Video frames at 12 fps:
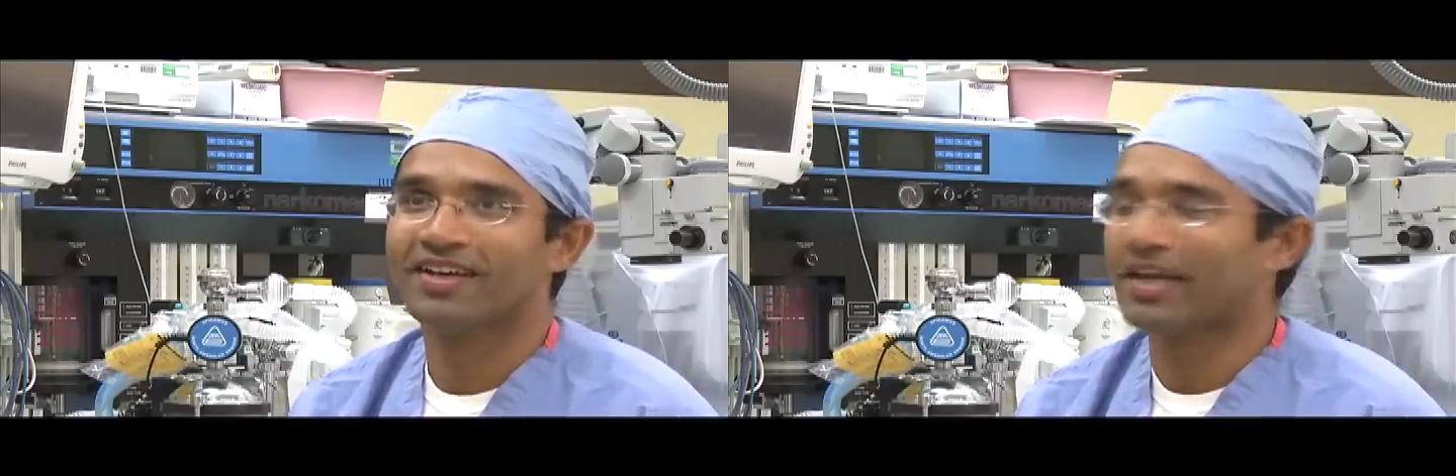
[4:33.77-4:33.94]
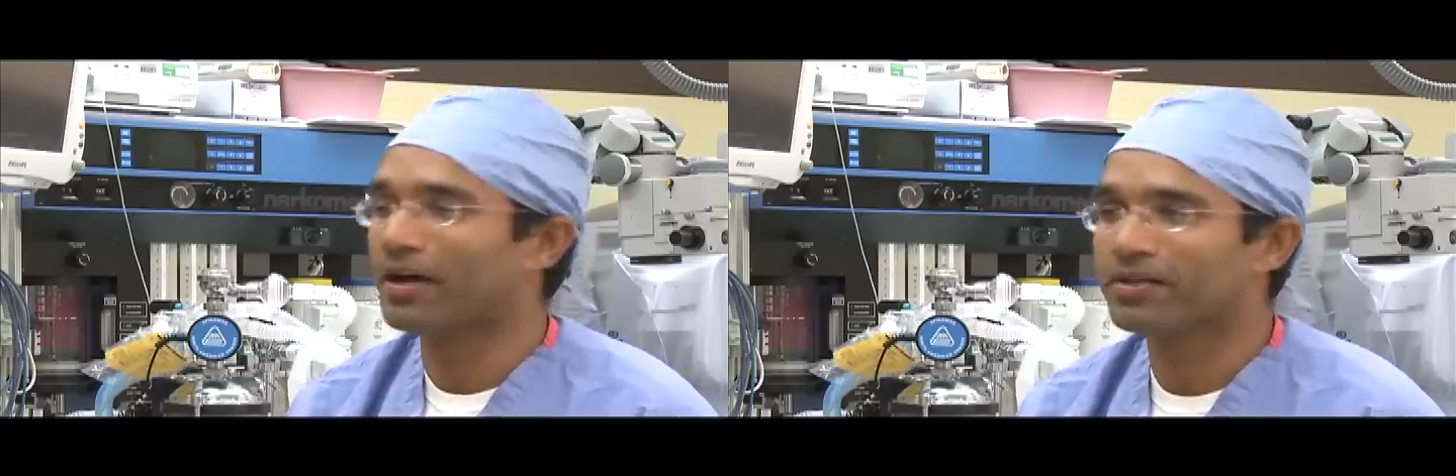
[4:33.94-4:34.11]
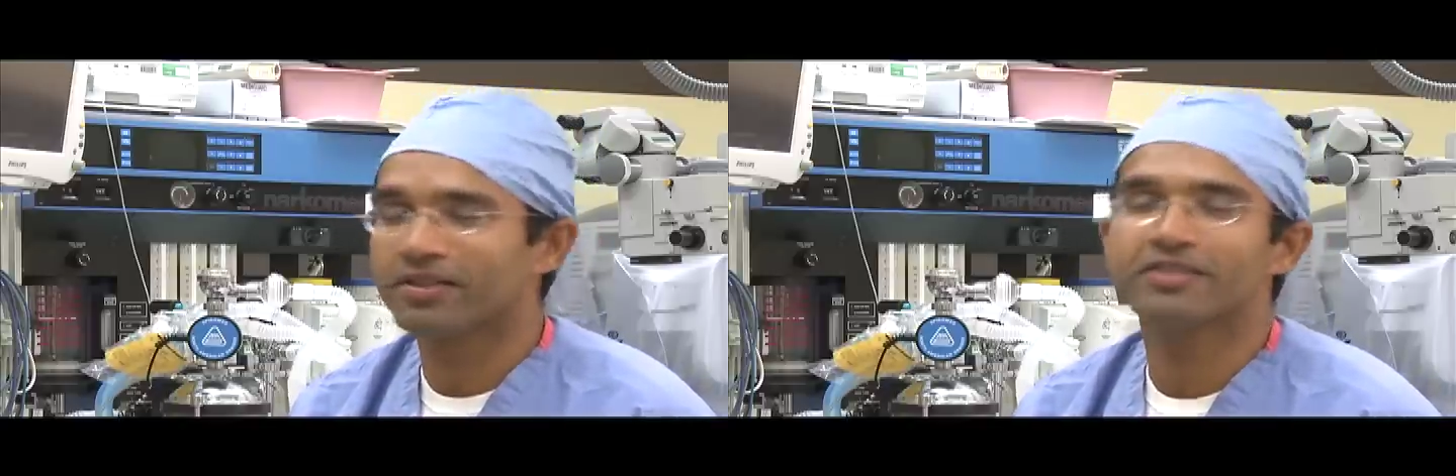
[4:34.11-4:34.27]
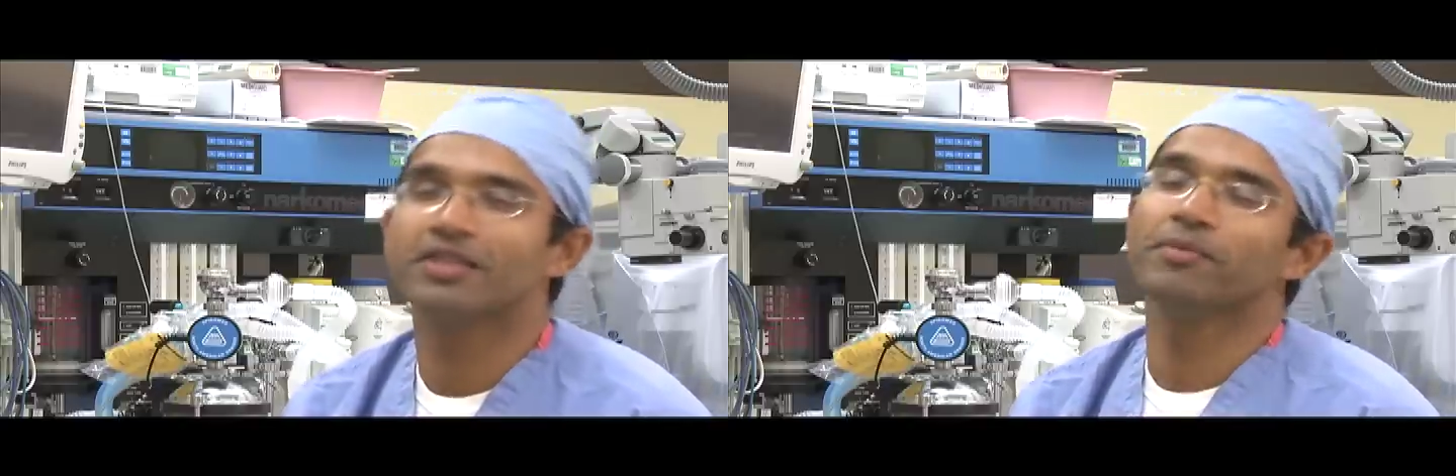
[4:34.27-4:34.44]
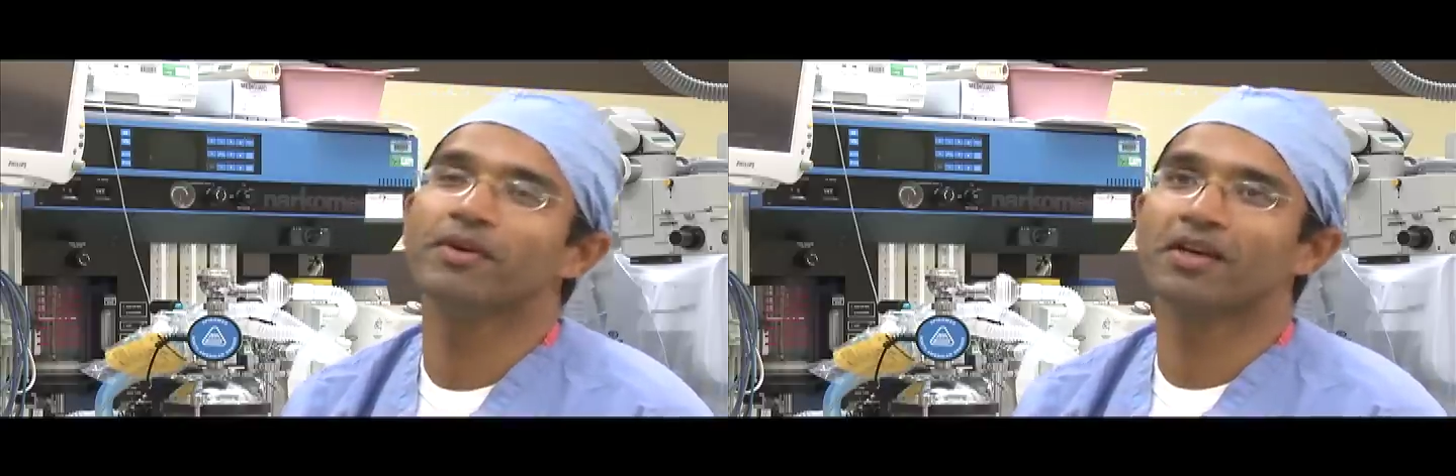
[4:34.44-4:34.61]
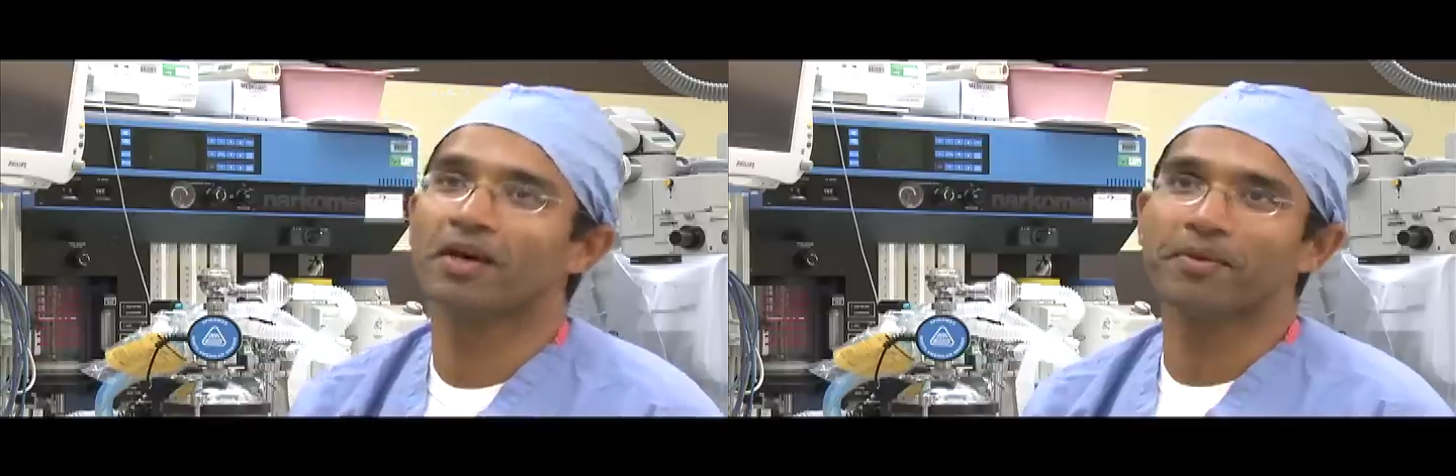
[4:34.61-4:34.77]
Now they see
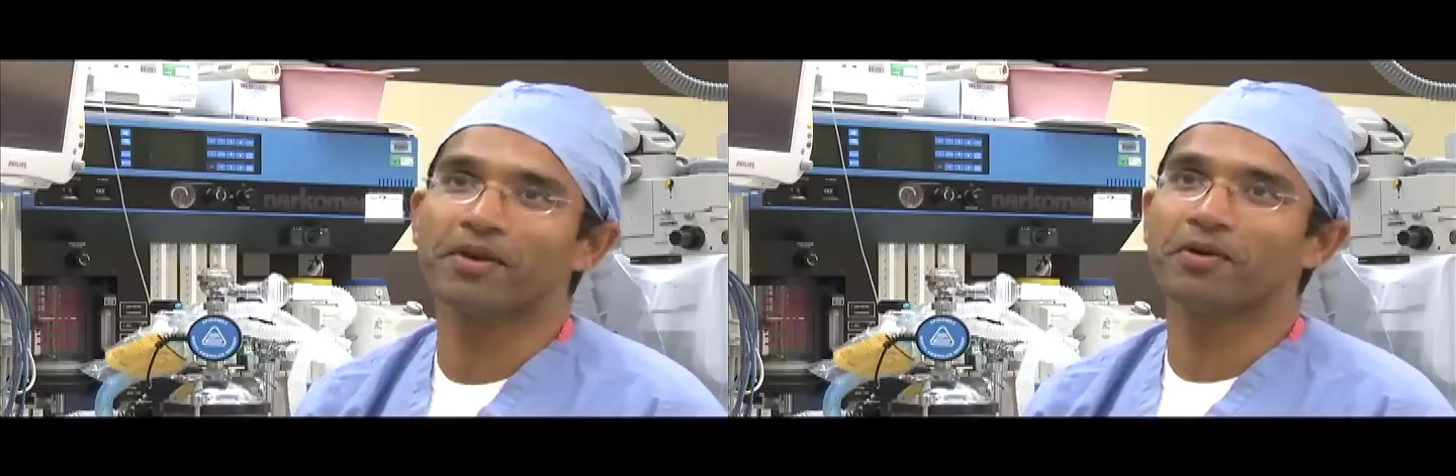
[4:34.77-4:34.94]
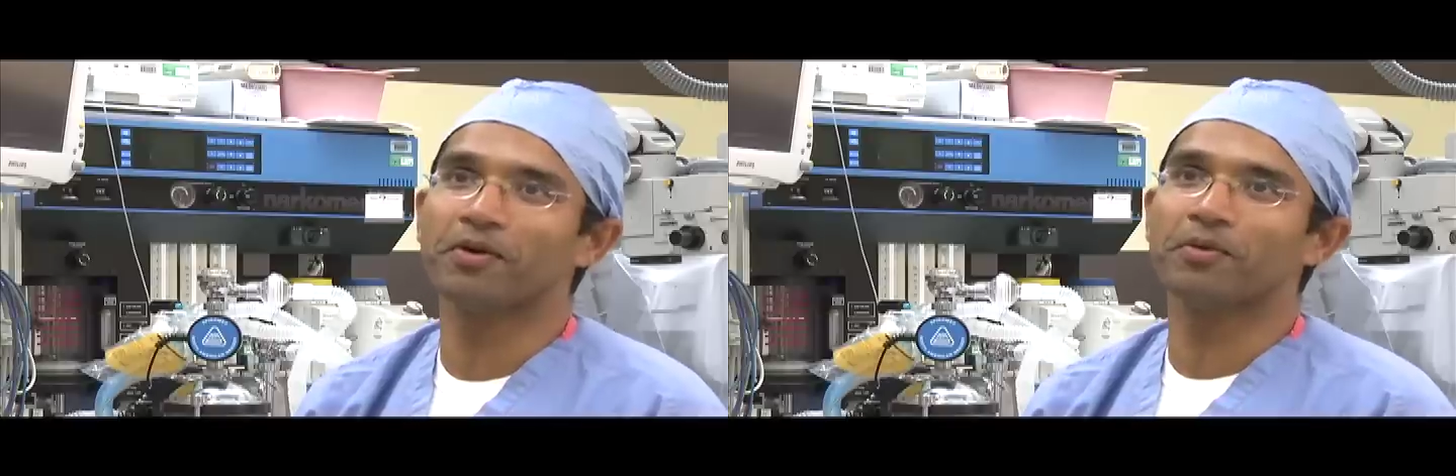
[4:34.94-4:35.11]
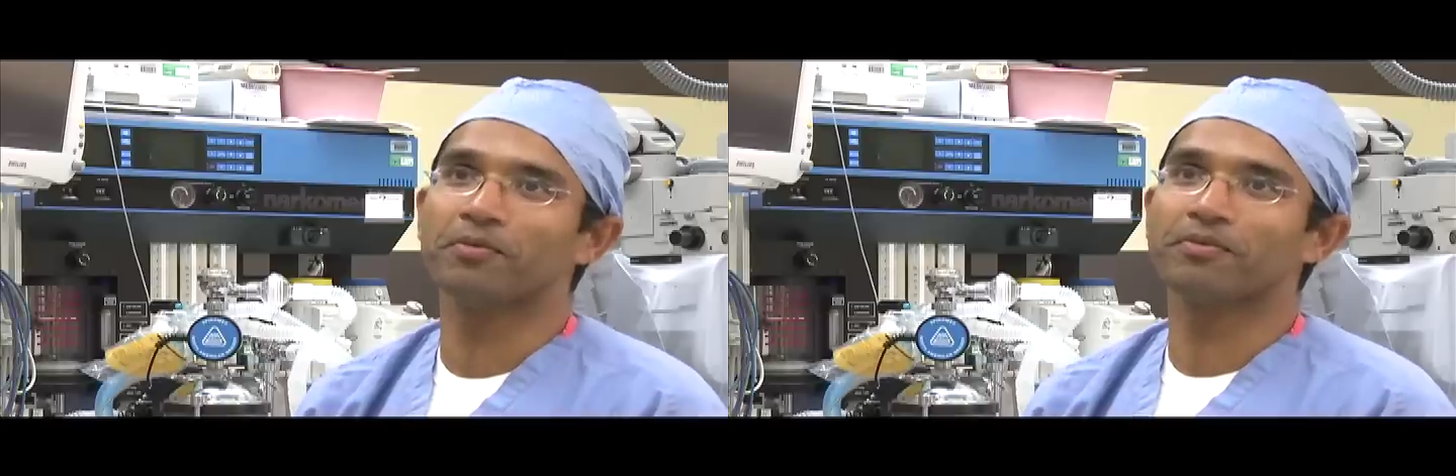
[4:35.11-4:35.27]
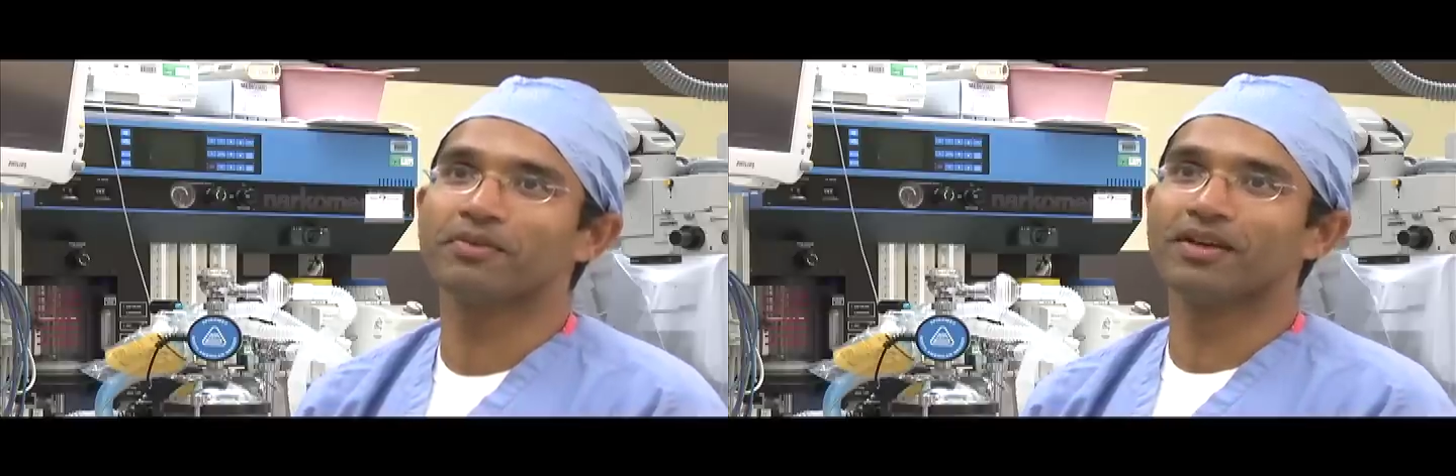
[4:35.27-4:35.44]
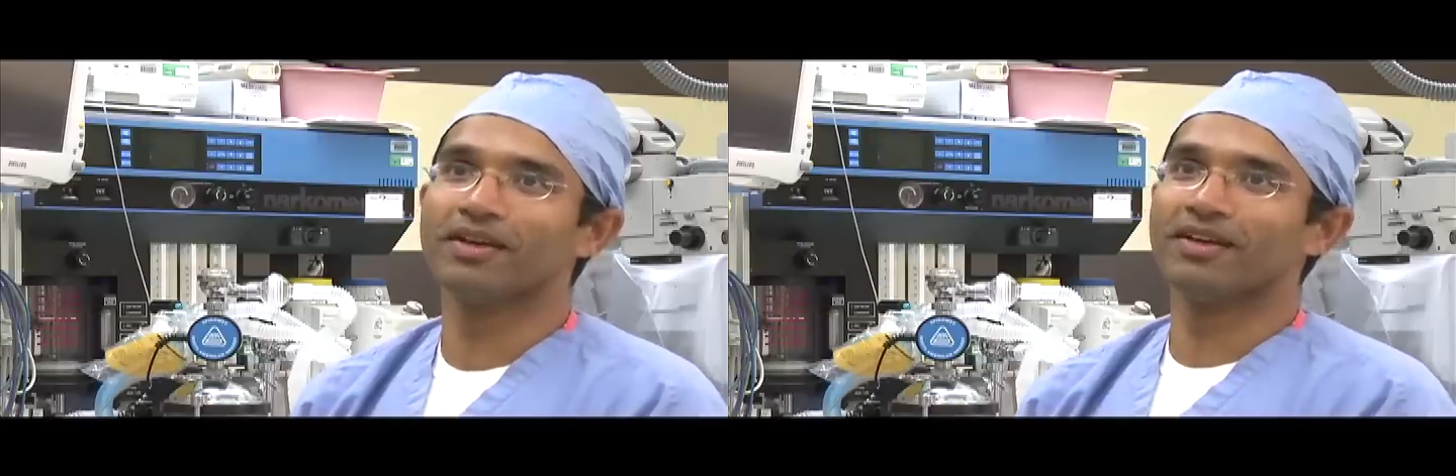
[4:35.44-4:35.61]
me coming home